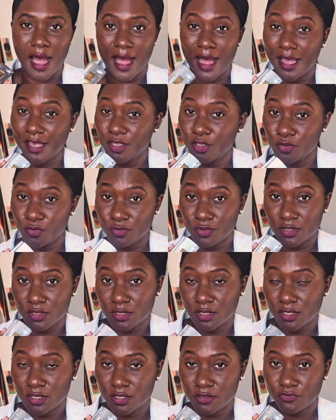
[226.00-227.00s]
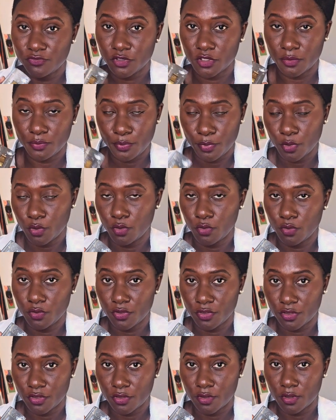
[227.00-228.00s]
I use this for
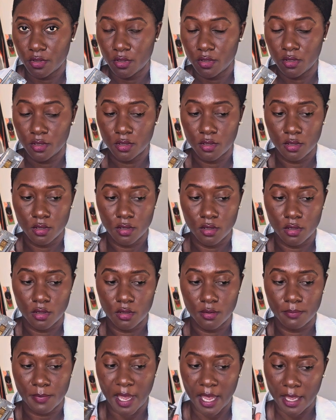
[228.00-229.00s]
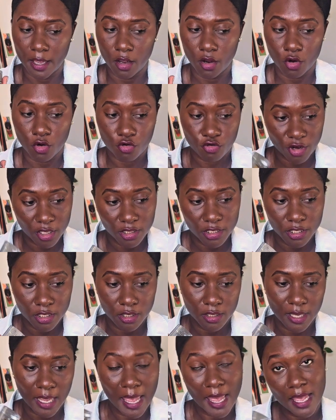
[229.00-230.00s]
both my
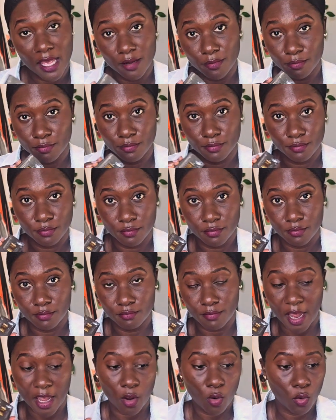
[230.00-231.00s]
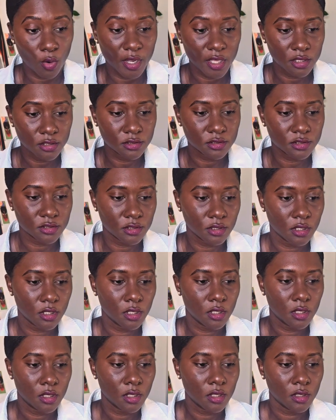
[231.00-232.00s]
acrylic and my oils.
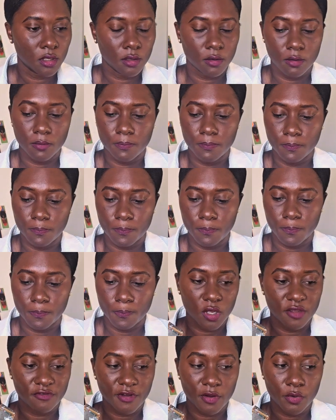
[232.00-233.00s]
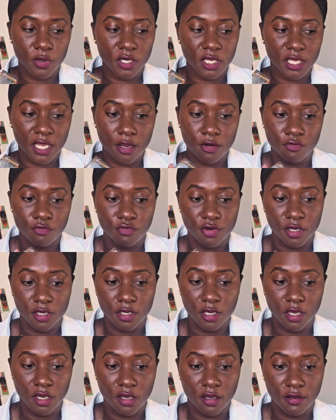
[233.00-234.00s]
So if I want to get rid
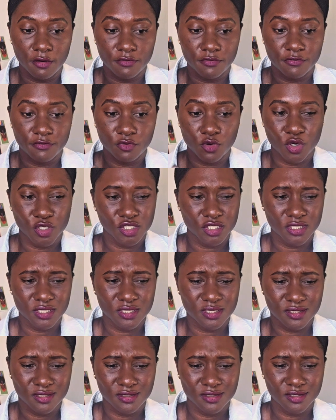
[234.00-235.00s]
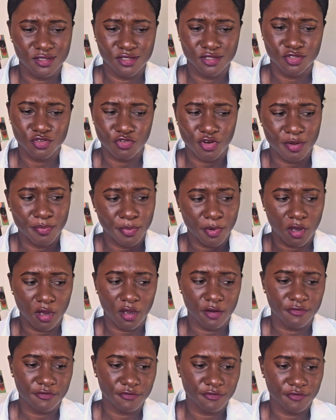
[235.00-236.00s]
of or just scrape
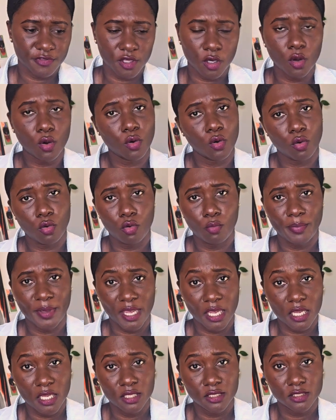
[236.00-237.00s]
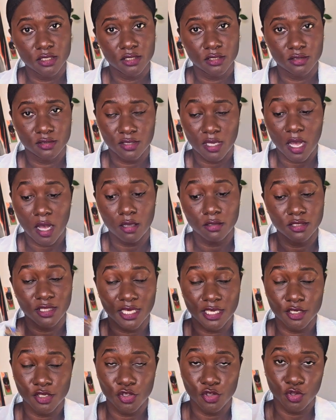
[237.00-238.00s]
off the old paint, I'll
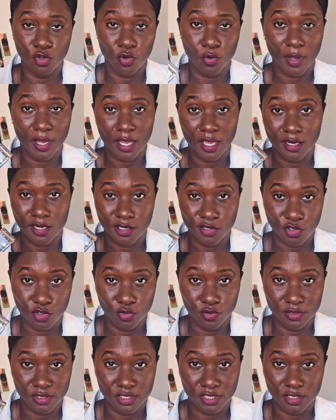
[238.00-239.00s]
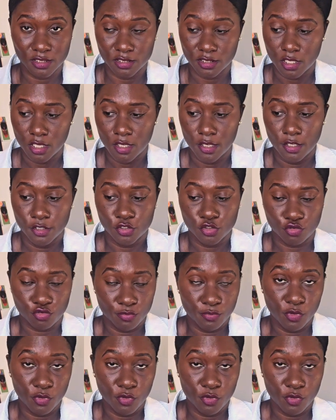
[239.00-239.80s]
then go ahead and use this to